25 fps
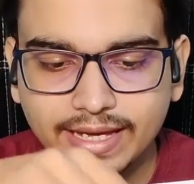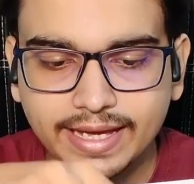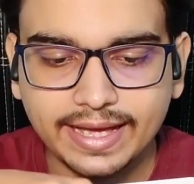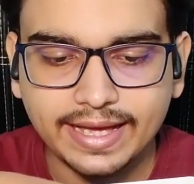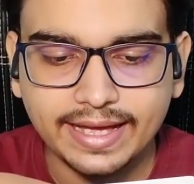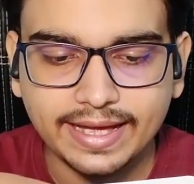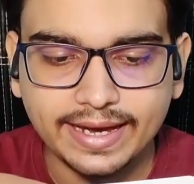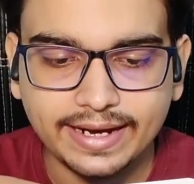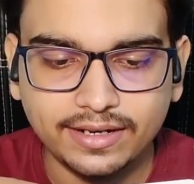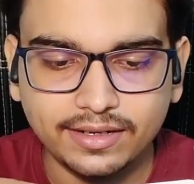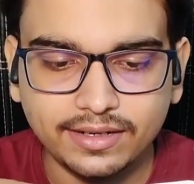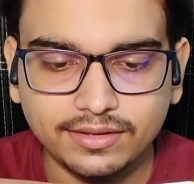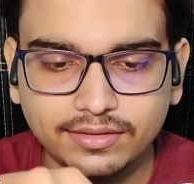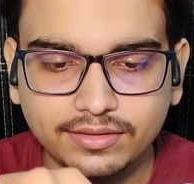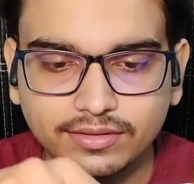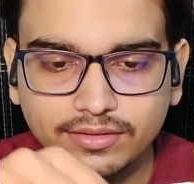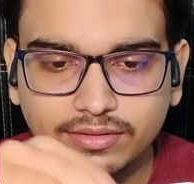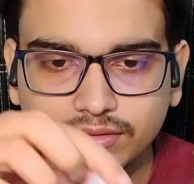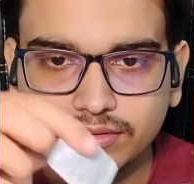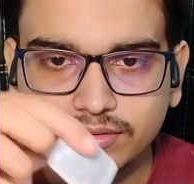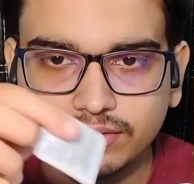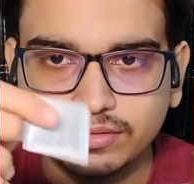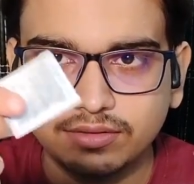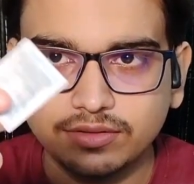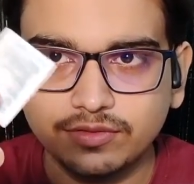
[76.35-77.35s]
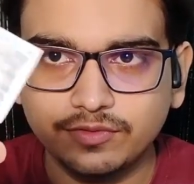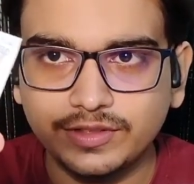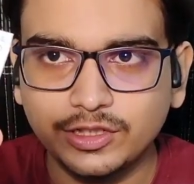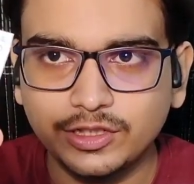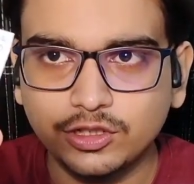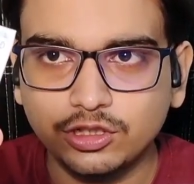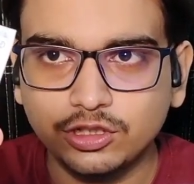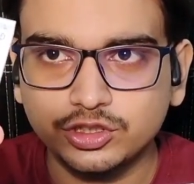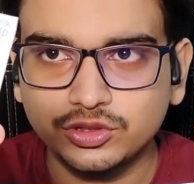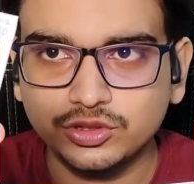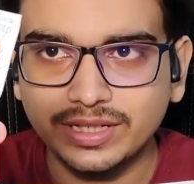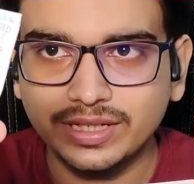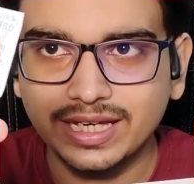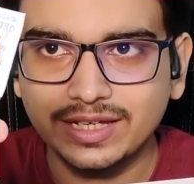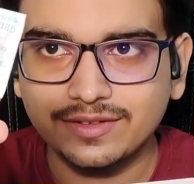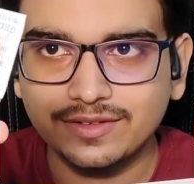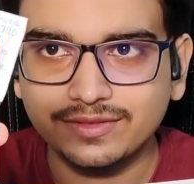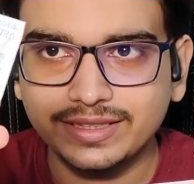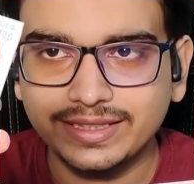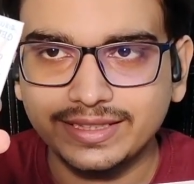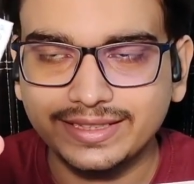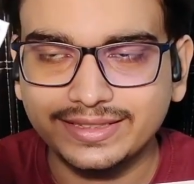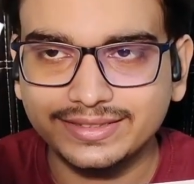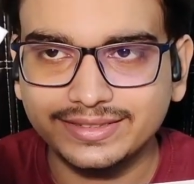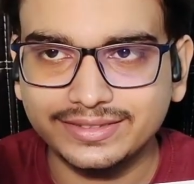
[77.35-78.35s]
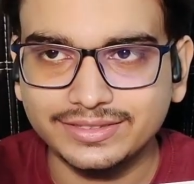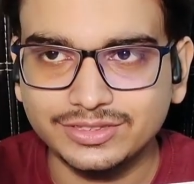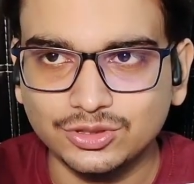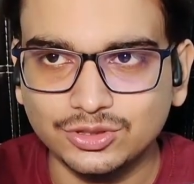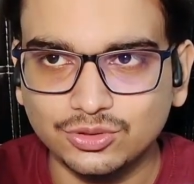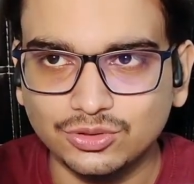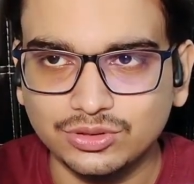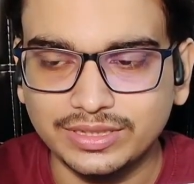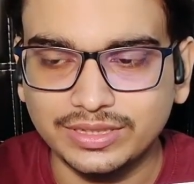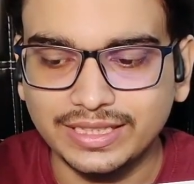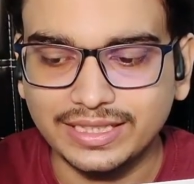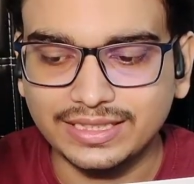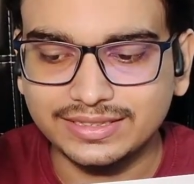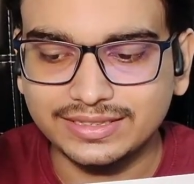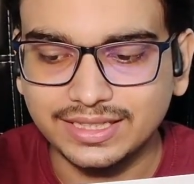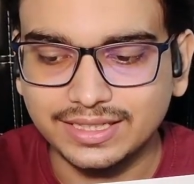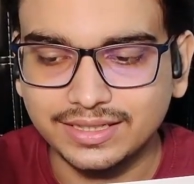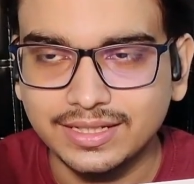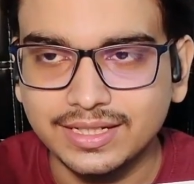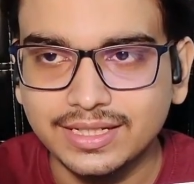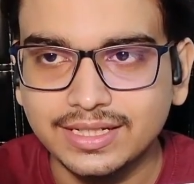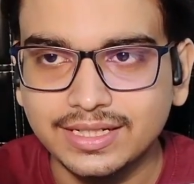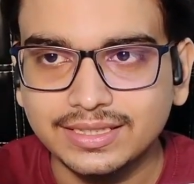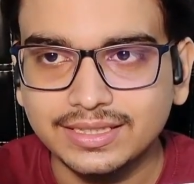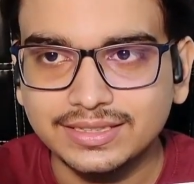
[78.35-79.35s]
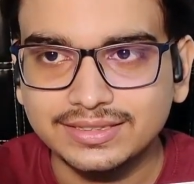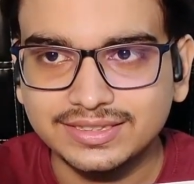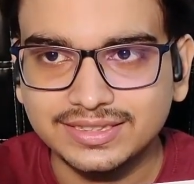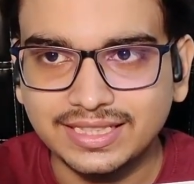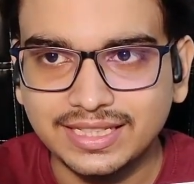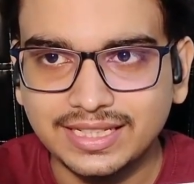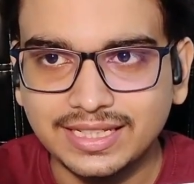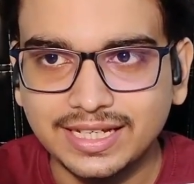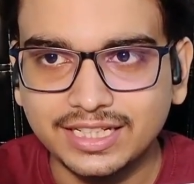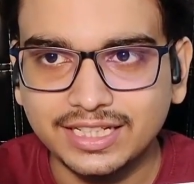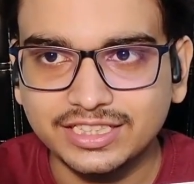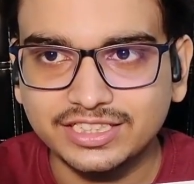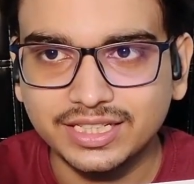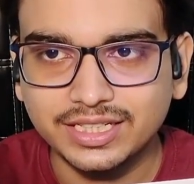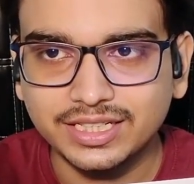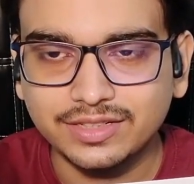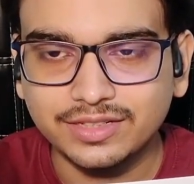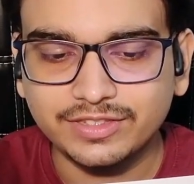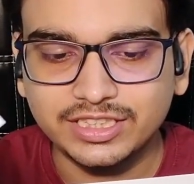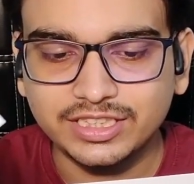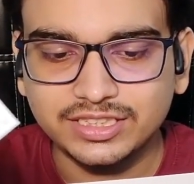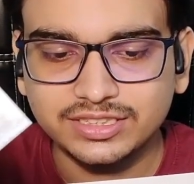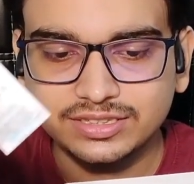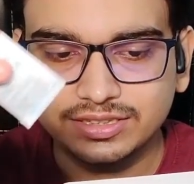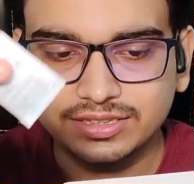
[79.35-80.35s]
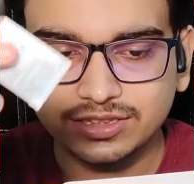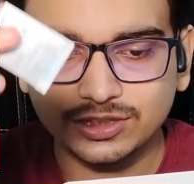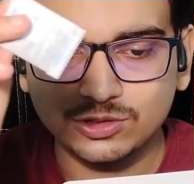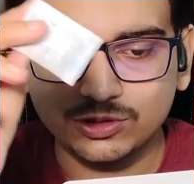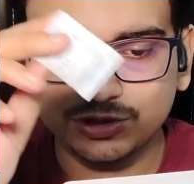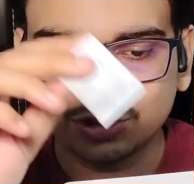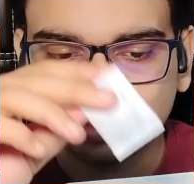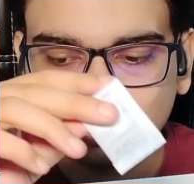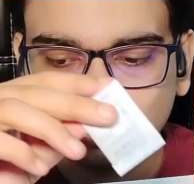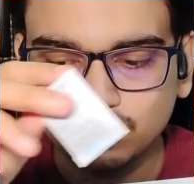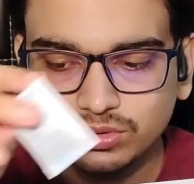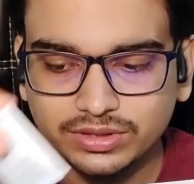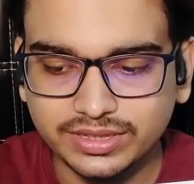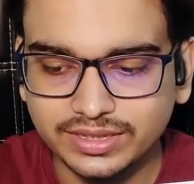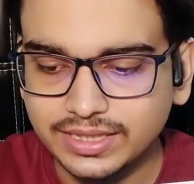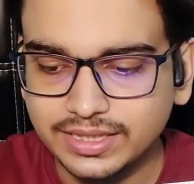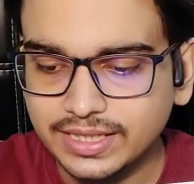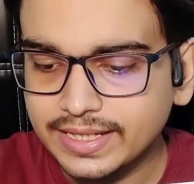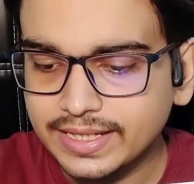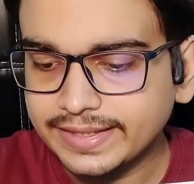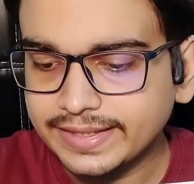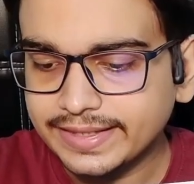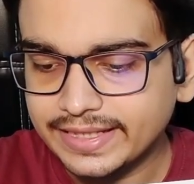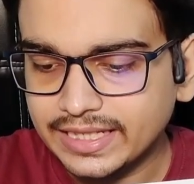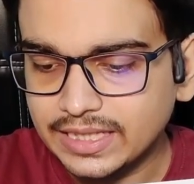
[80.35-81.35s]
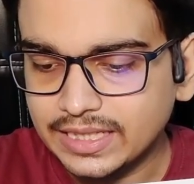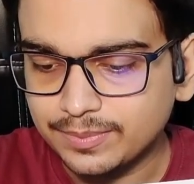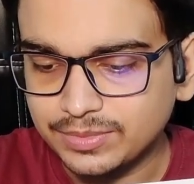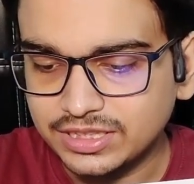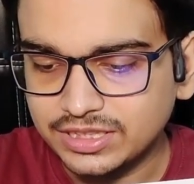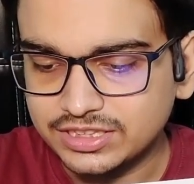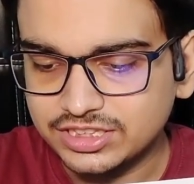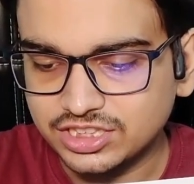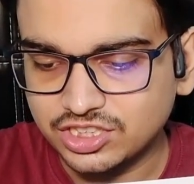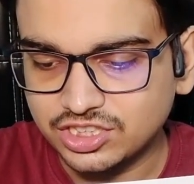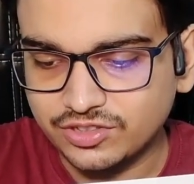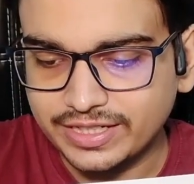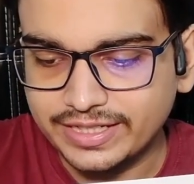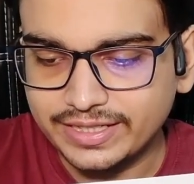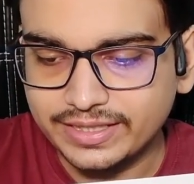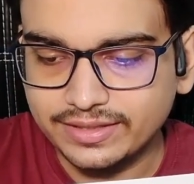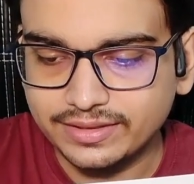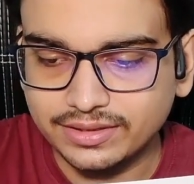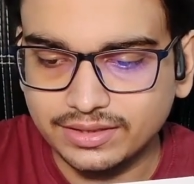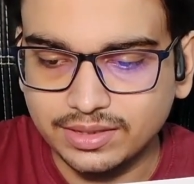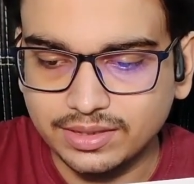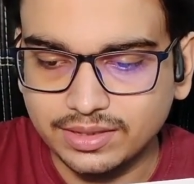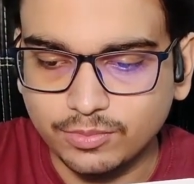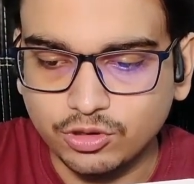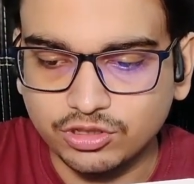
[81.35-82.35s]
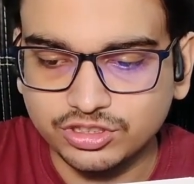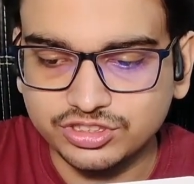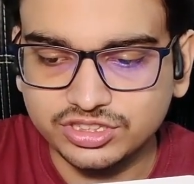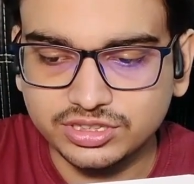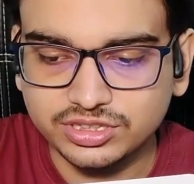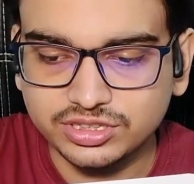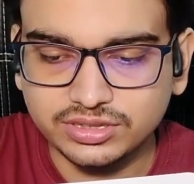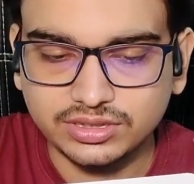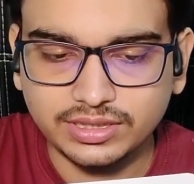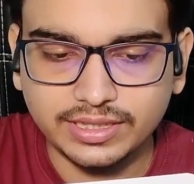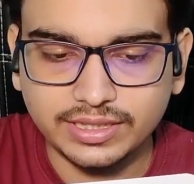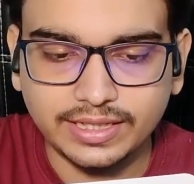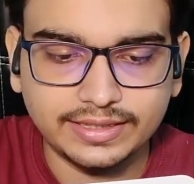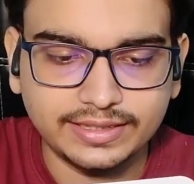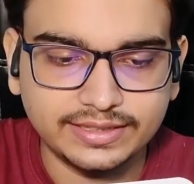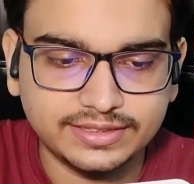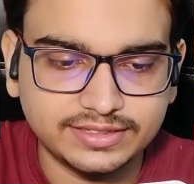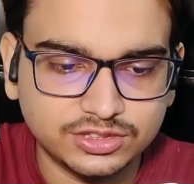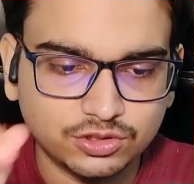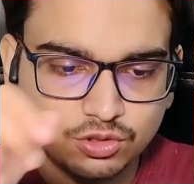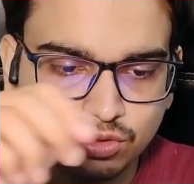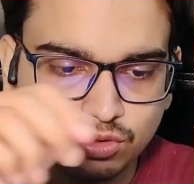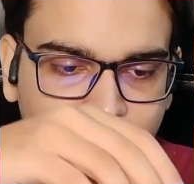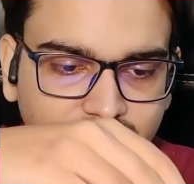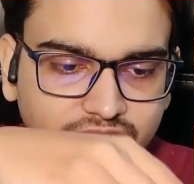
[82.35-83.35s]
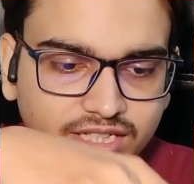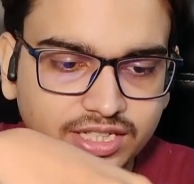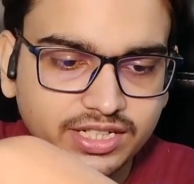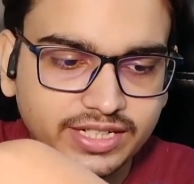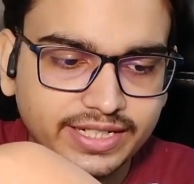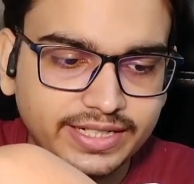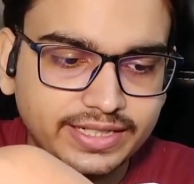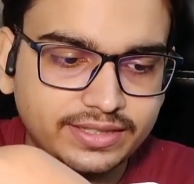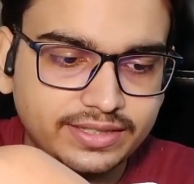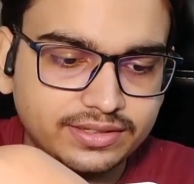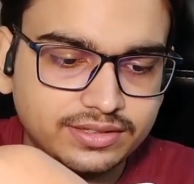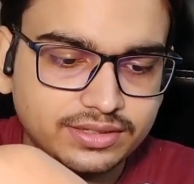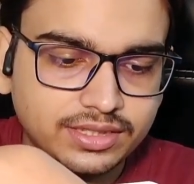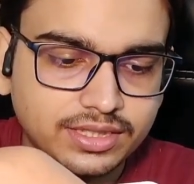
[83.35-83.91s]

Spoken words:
And we also have these. So these are silica gel, which is used to keep this dry, the box and its content dry.